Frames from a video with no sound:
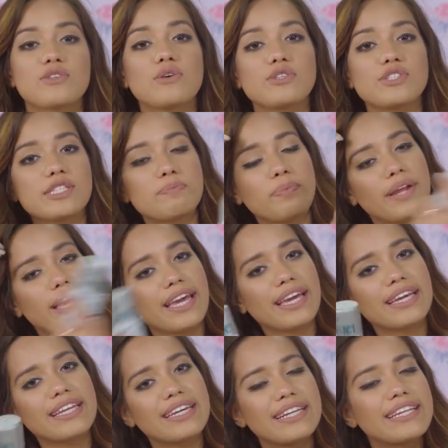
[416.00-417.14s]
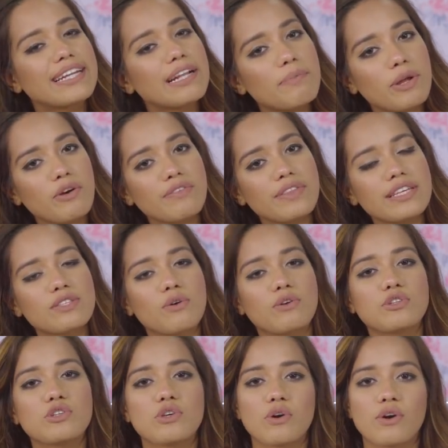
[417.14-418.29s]
So you just spray in a little bit of this
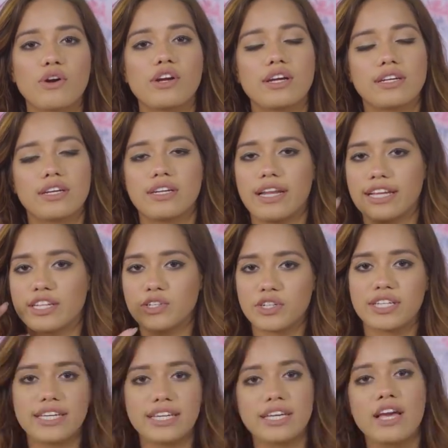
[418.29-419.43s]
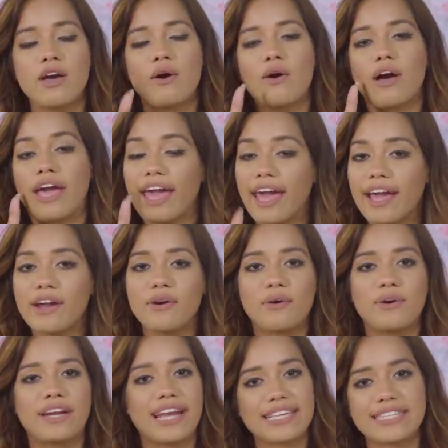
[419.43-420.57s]
onto your like dirty hair
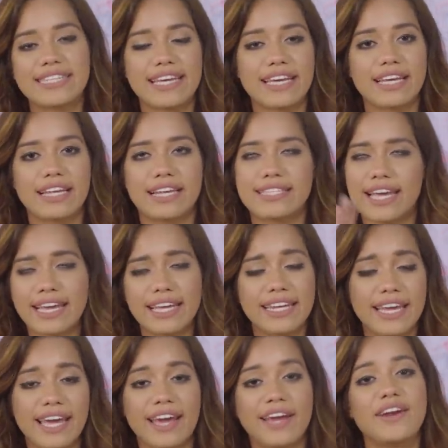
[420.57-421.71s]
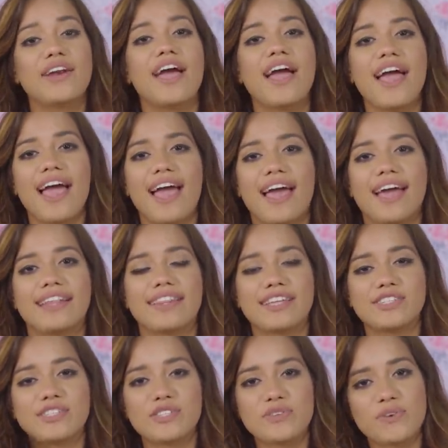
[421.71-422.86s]
or next day, like second day hair, and
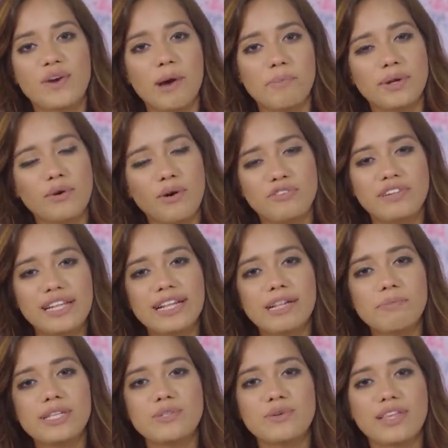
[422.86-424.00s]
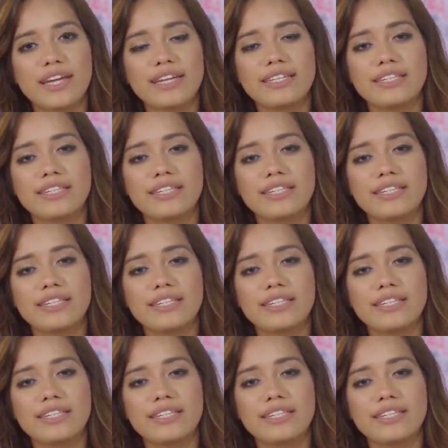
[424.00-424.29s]
then just rub it off a little bit so that